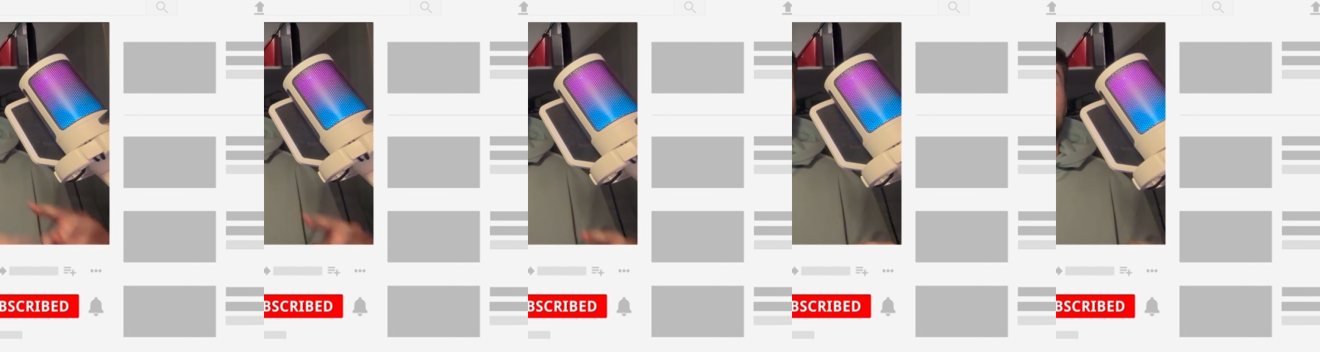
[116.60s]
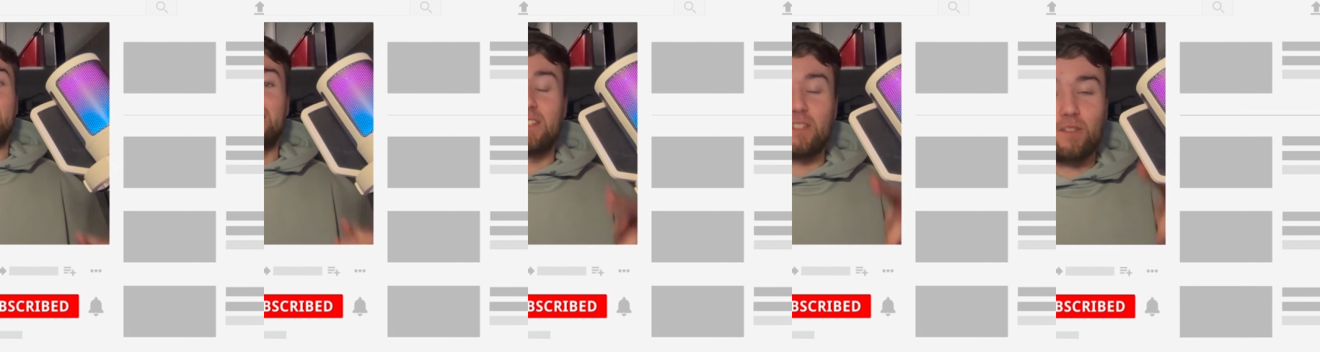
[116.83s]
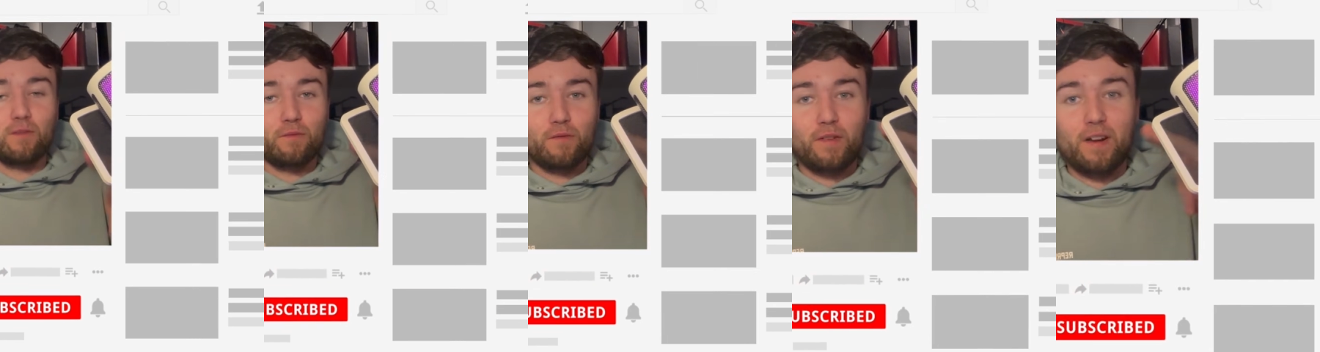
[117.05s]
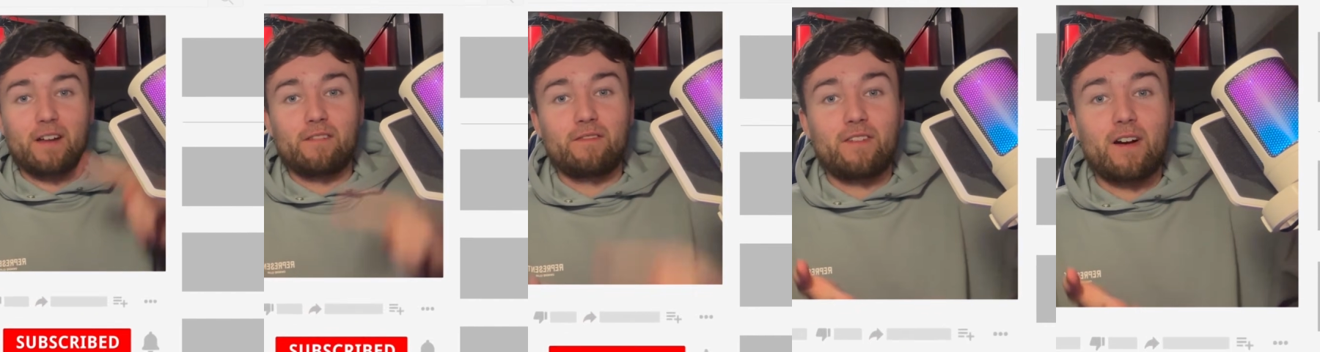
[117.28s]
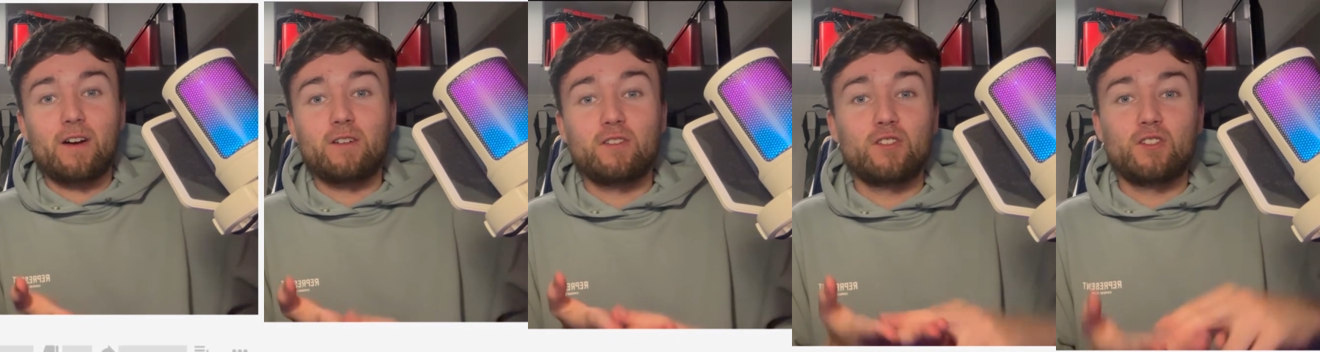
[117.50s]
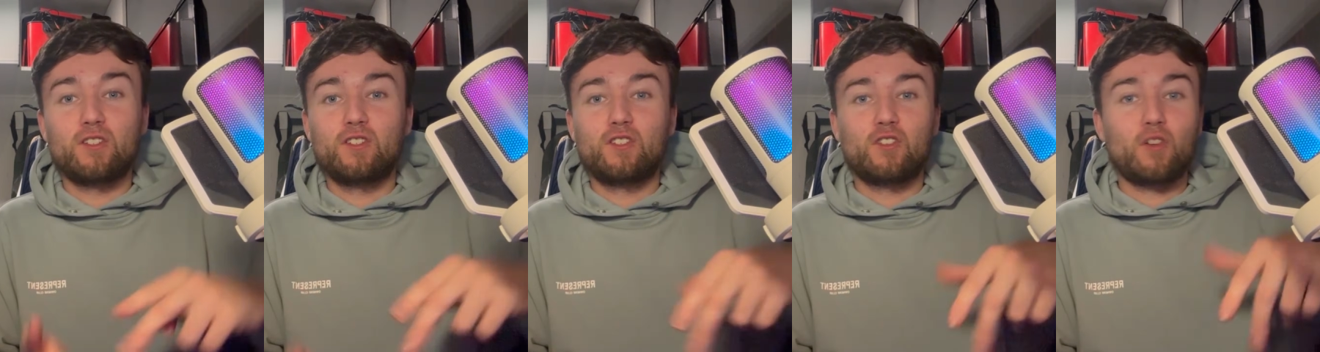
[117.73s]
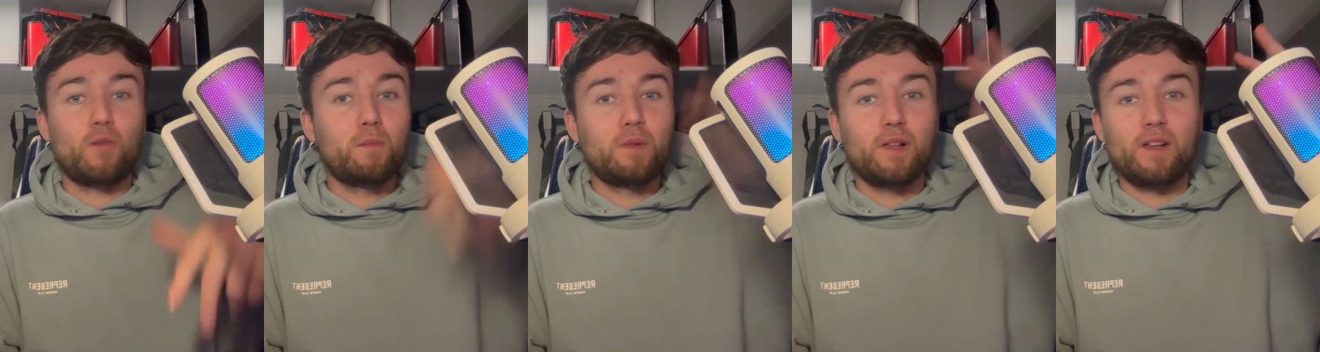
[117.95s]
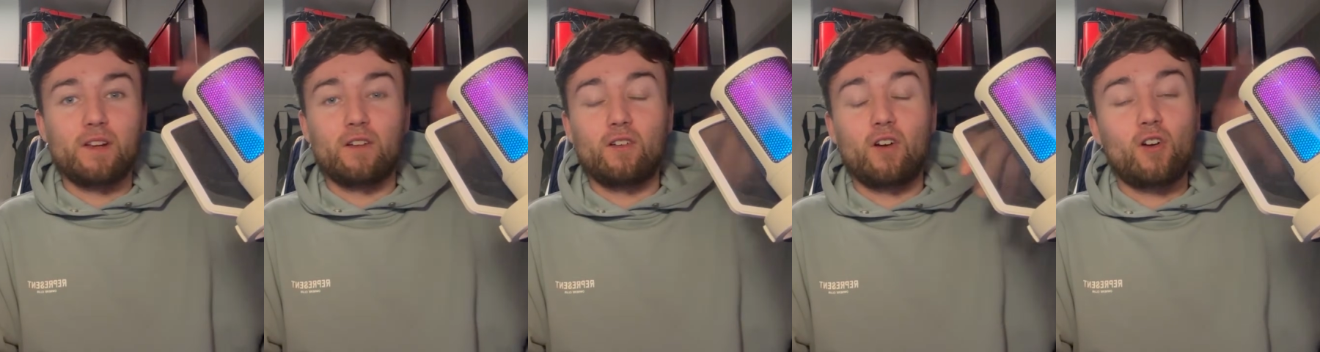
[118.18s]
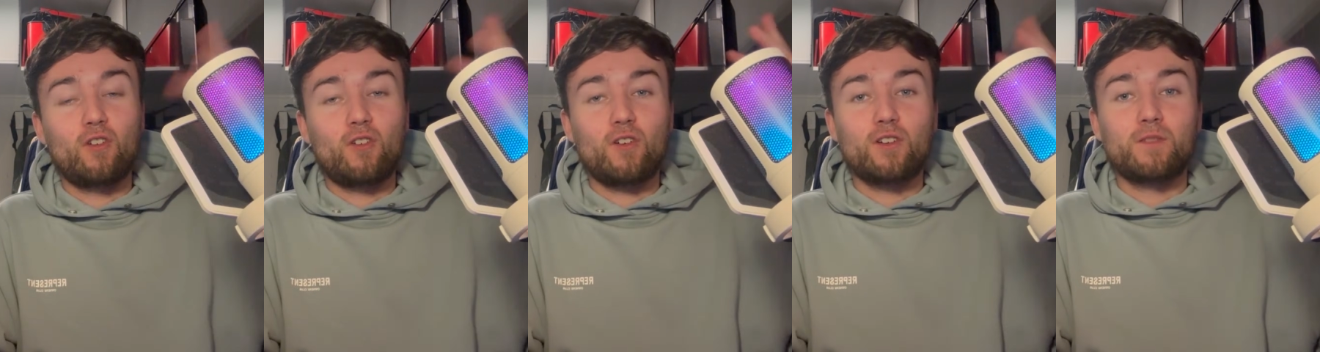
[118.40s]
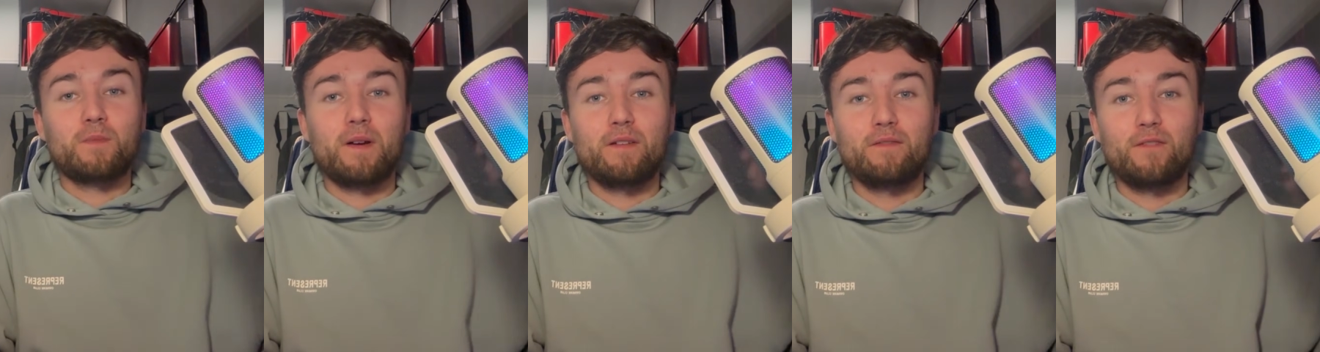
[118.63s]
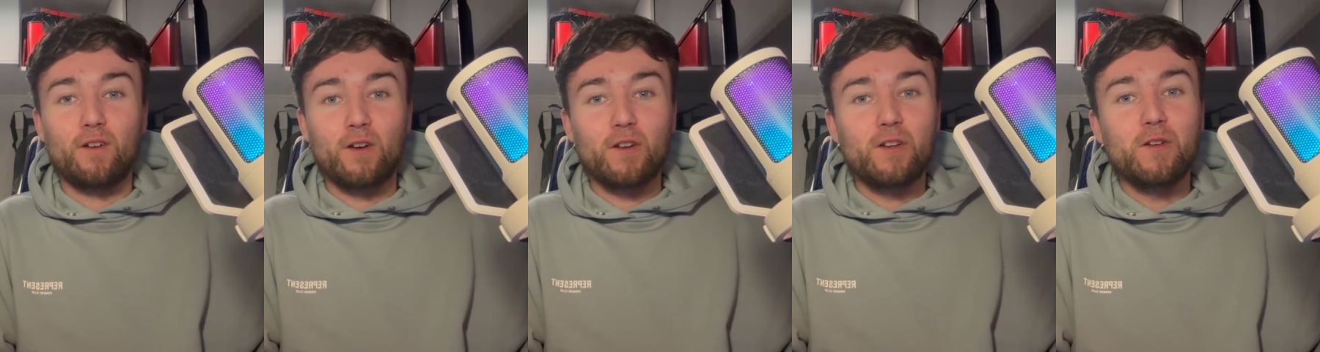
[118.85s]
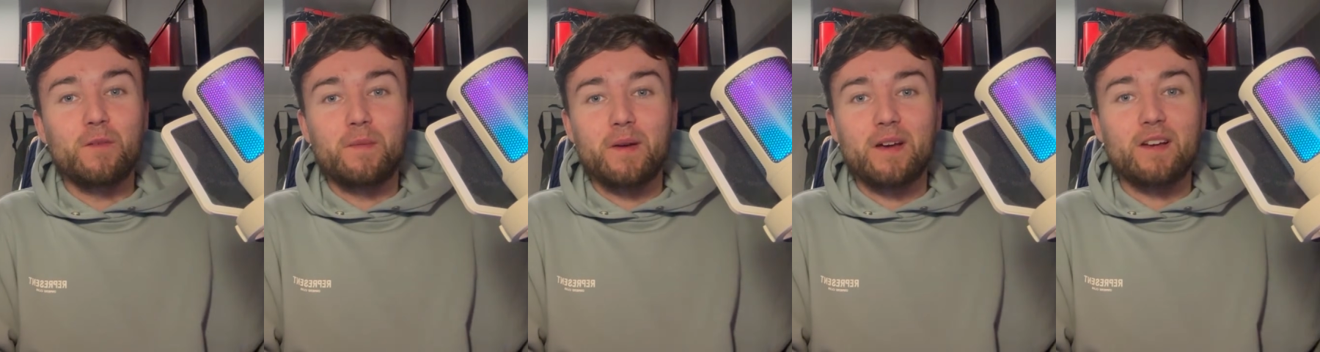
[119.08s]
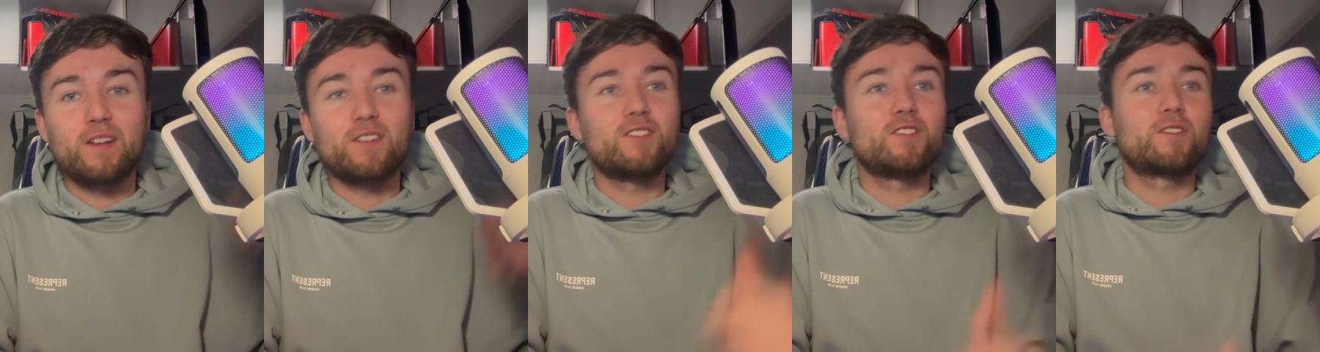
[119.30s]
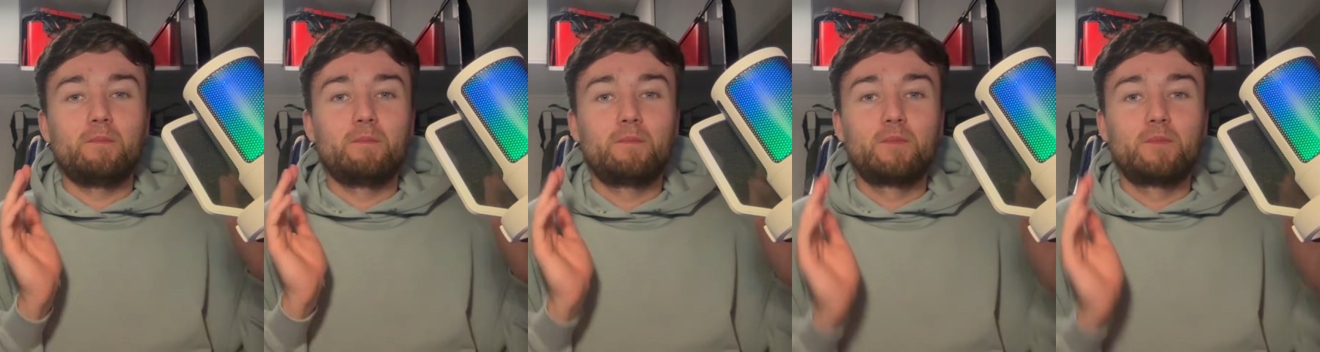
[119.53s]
Like this is something I found just stumbling across my For You page.